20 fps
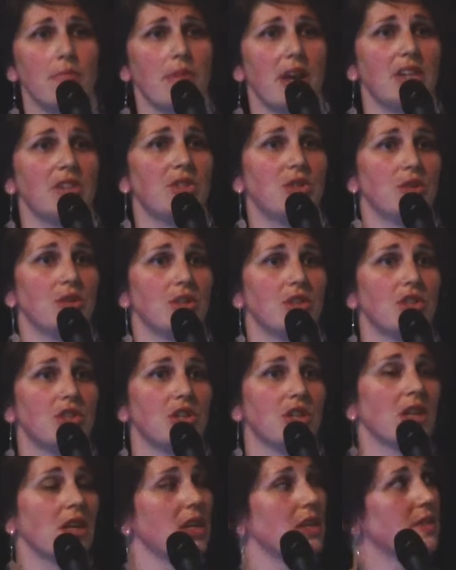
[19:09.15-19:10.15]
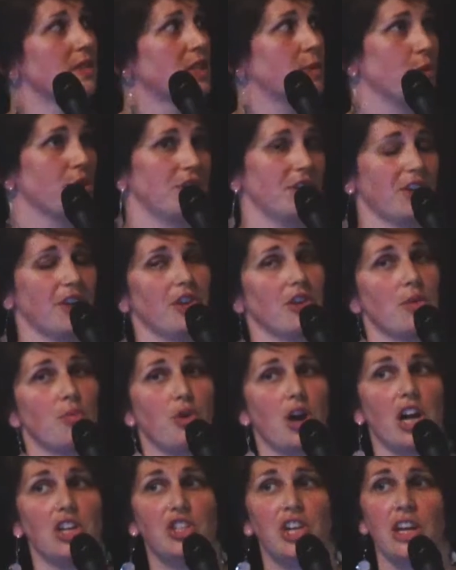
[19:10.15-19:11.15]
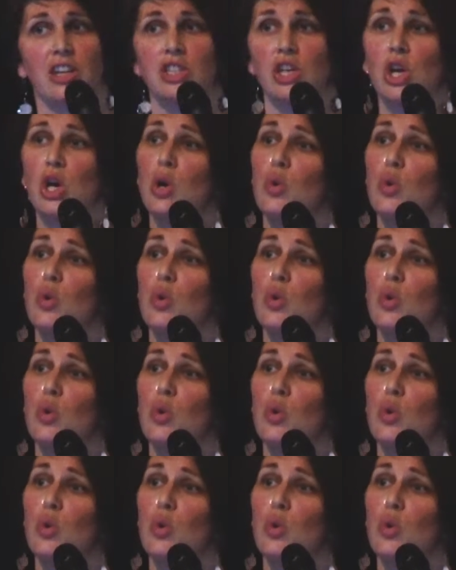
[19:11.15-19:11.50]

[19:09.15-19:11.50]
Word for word: my students took in this particular project